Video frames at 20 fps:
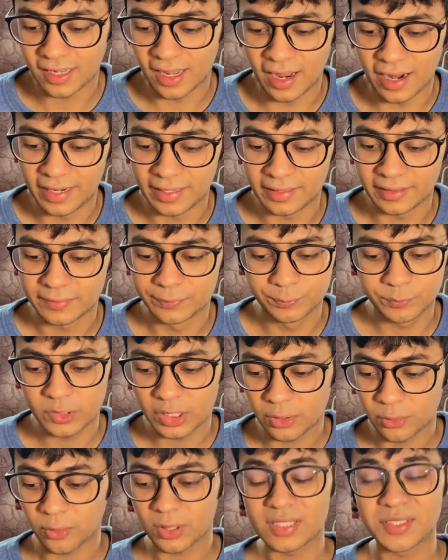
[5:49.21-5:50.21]
And
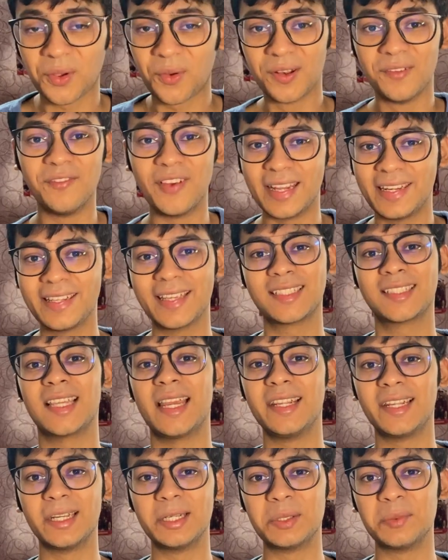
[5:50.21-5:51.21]
you know, it's all very
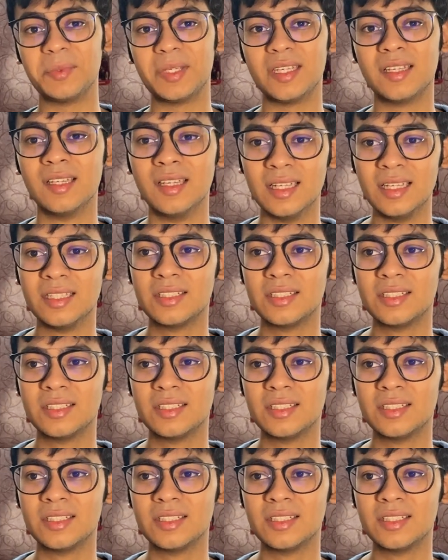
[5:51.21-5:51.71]
exciting to me,